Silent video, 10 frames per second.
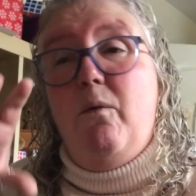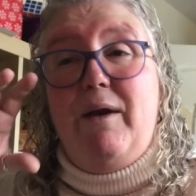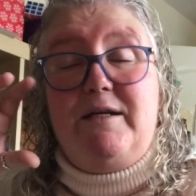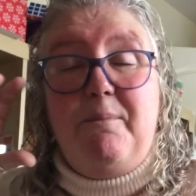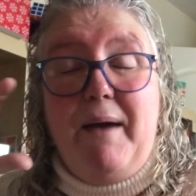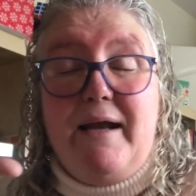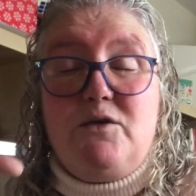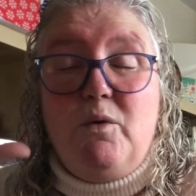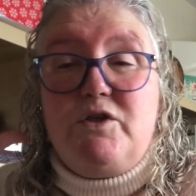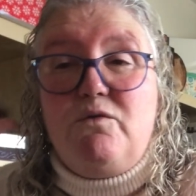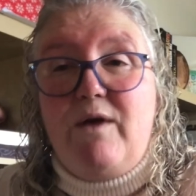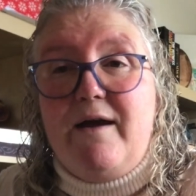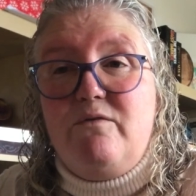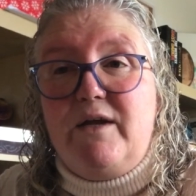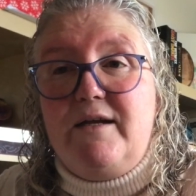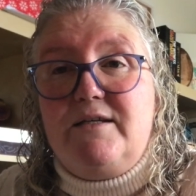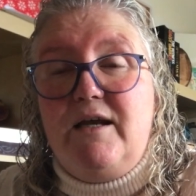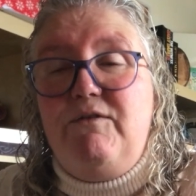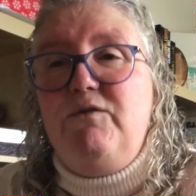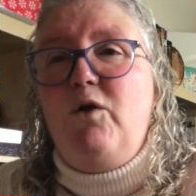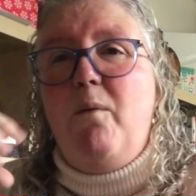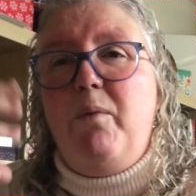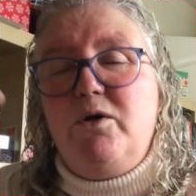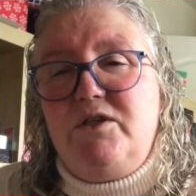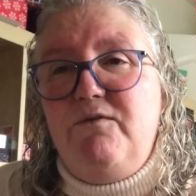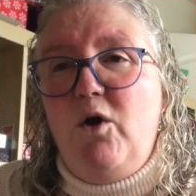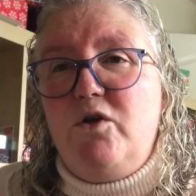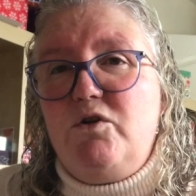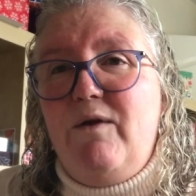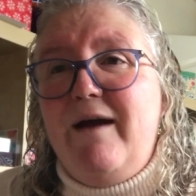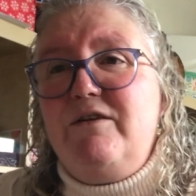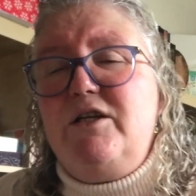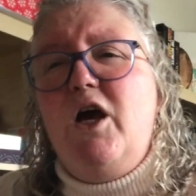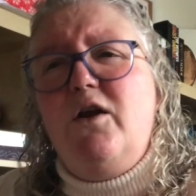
Well, it depends what's around it. If you've got positive cards around it,